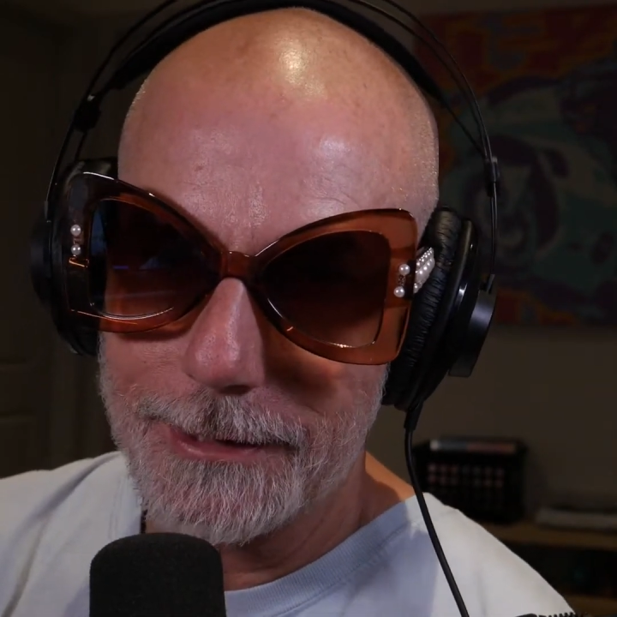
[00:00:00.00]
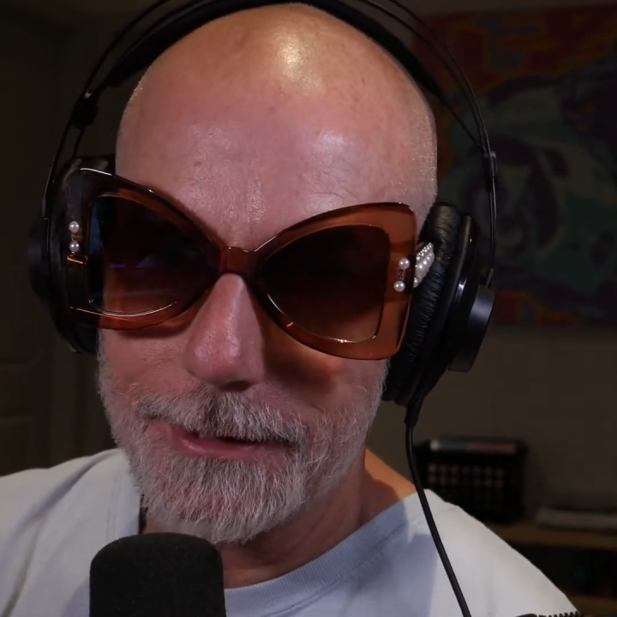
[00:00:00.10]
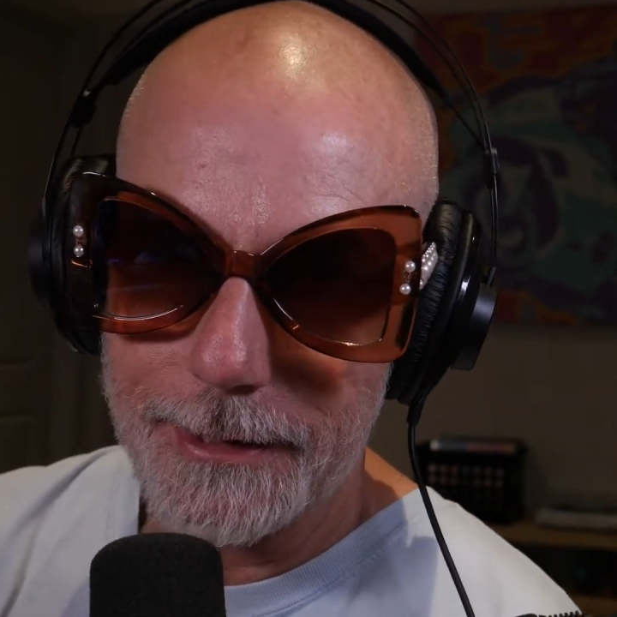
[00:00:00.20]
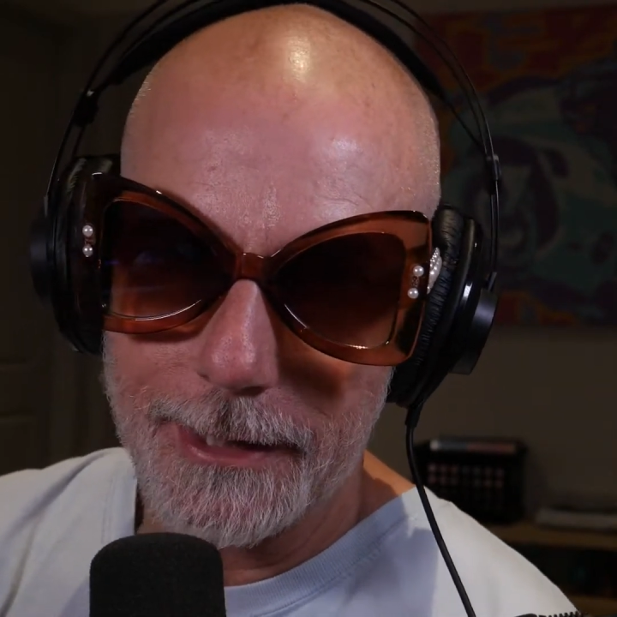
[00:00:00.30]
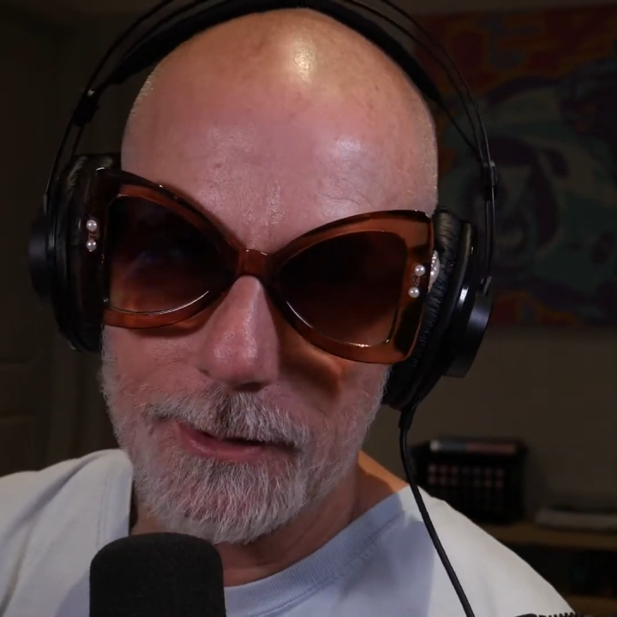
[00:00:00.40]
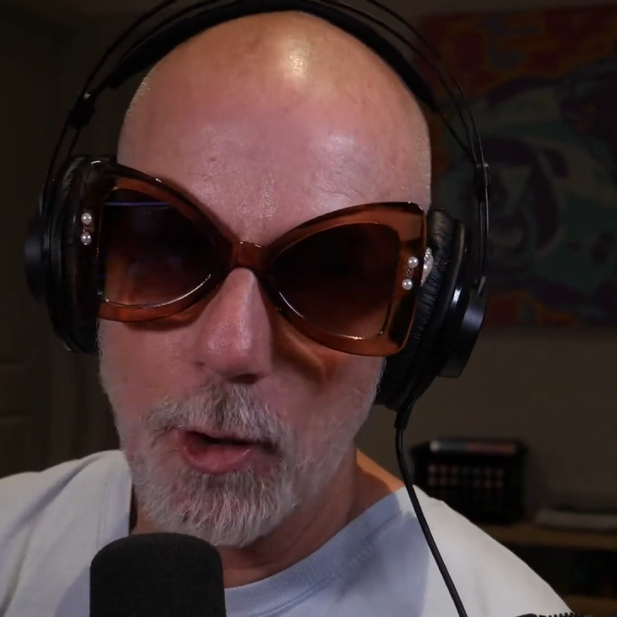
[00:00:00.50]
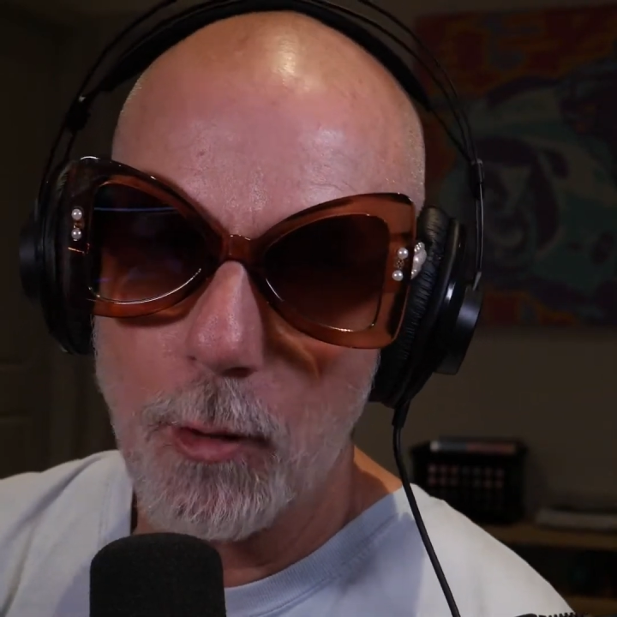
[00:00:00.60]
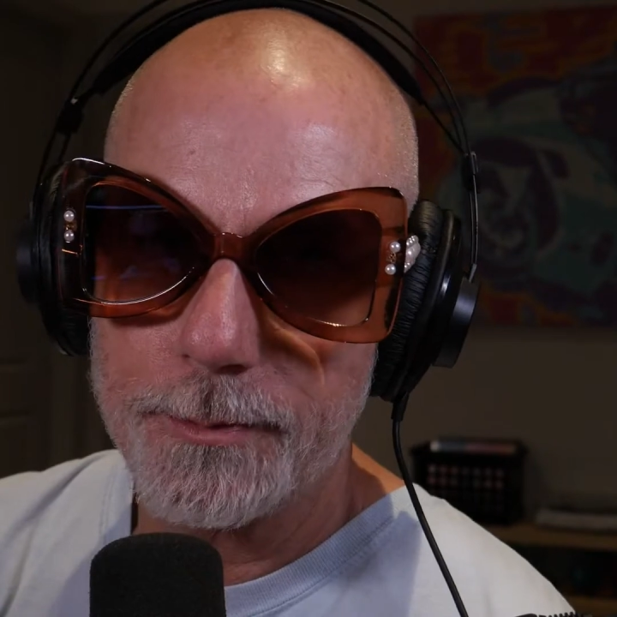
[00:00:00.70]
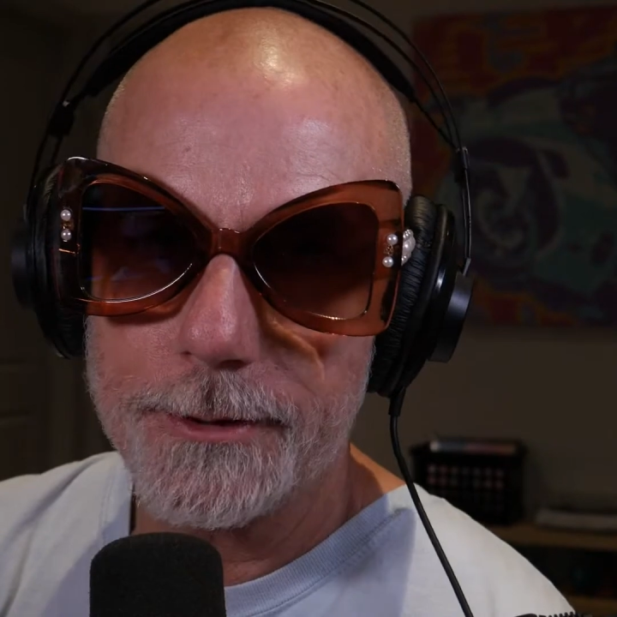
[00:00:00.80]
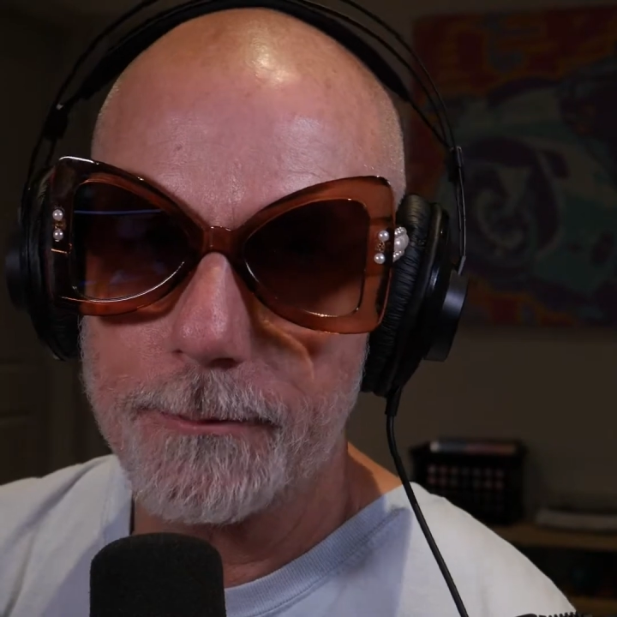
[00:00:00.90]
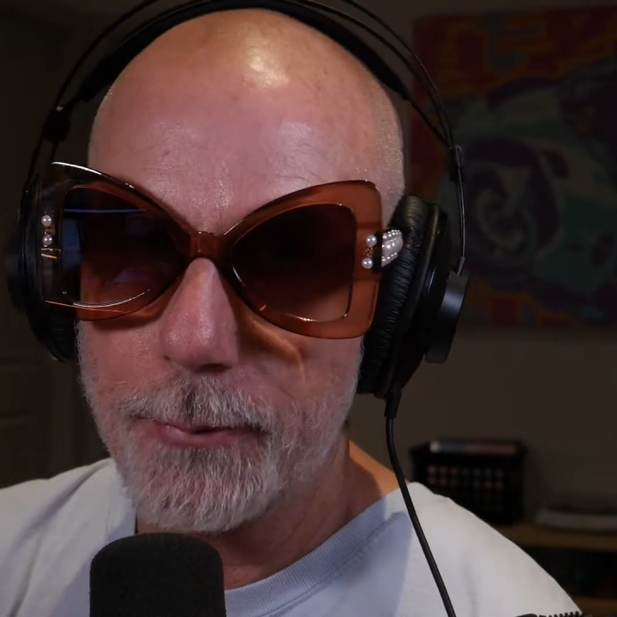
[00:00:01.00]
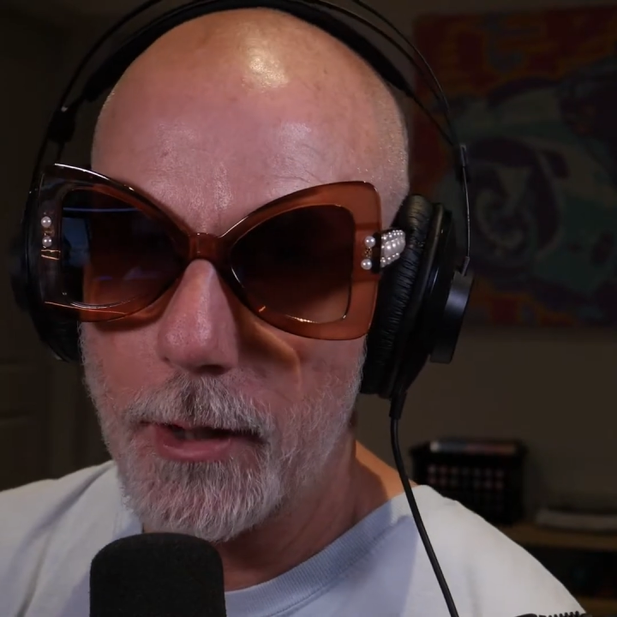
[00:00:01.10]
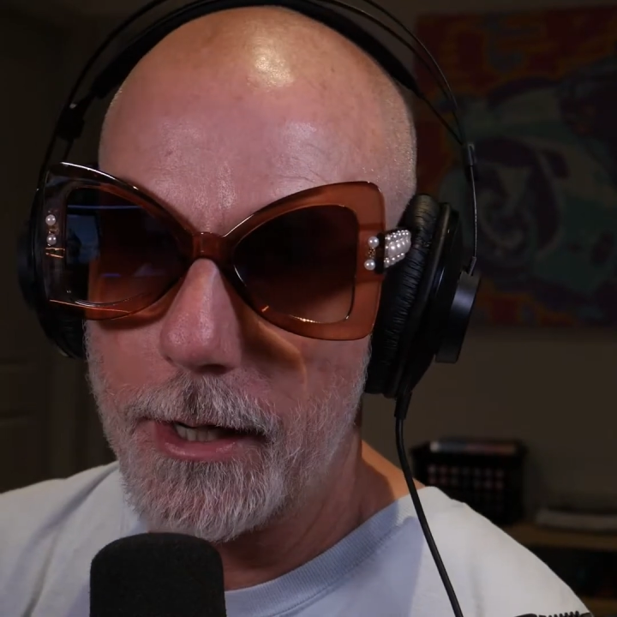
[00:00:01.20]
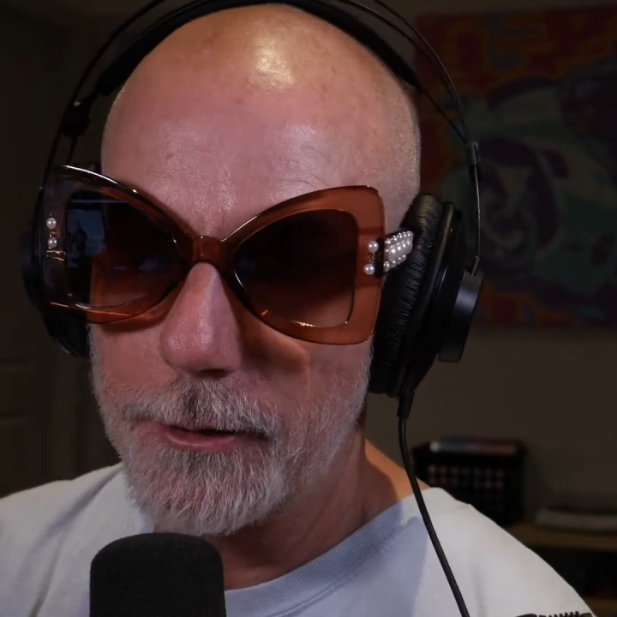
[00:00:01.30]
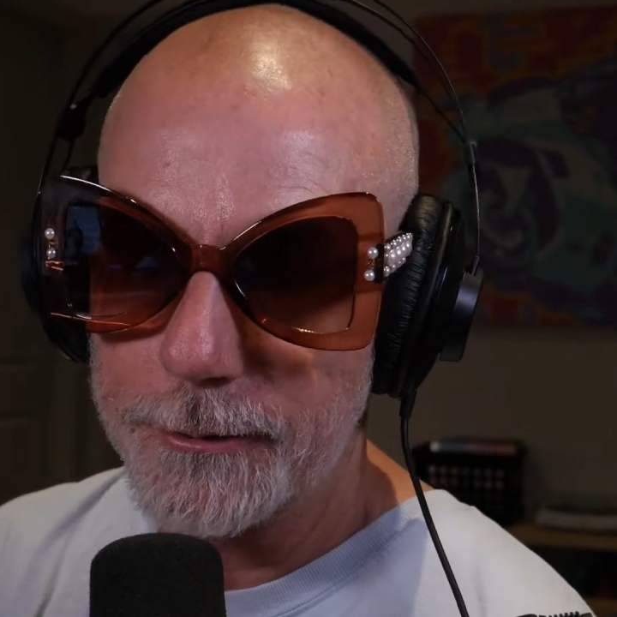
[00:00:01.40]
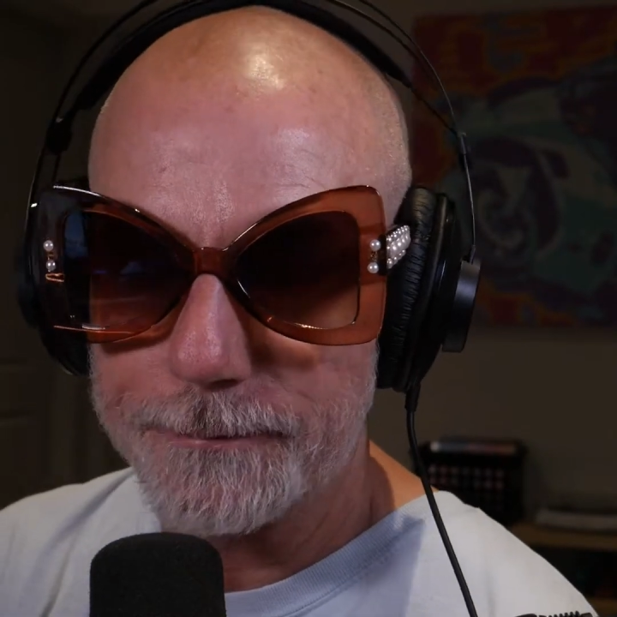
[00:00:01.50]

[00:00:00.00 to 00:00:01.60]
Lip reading: since hopes and prayers.